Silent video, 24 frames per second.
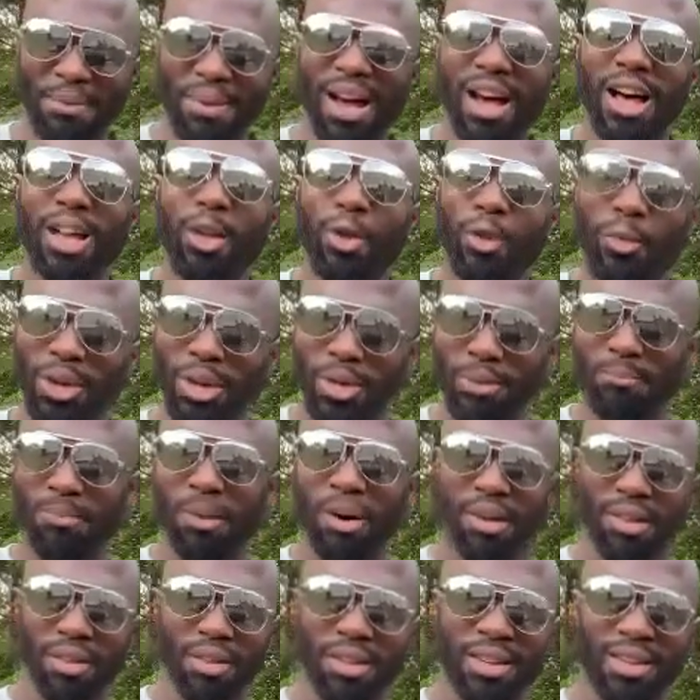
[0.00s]
Halloween
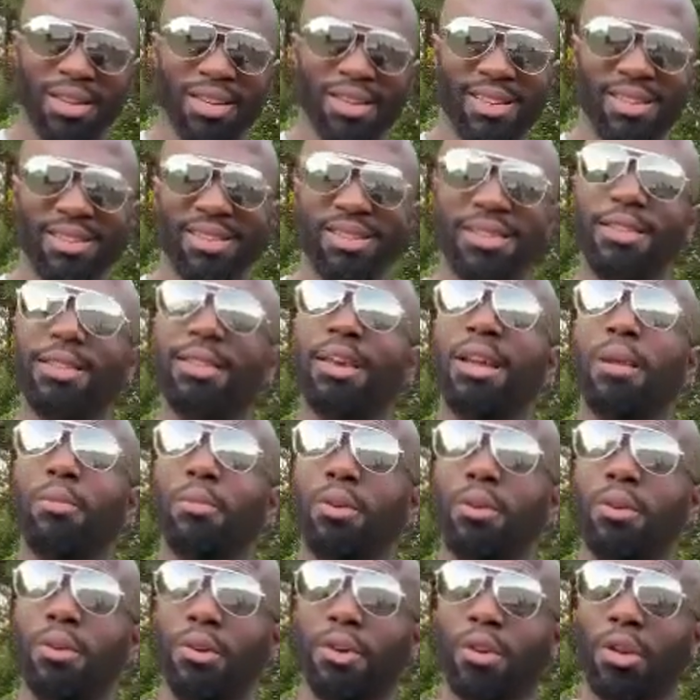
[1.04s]
month, today we're
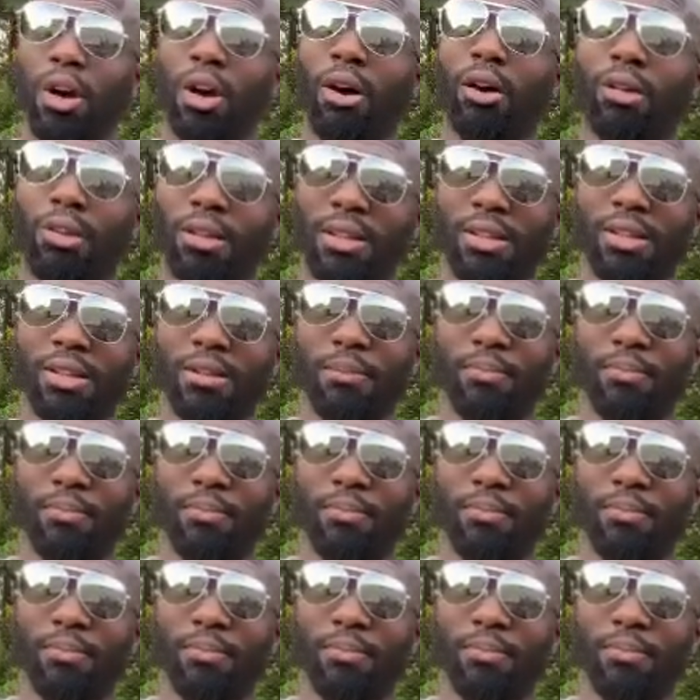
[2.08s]
going to call it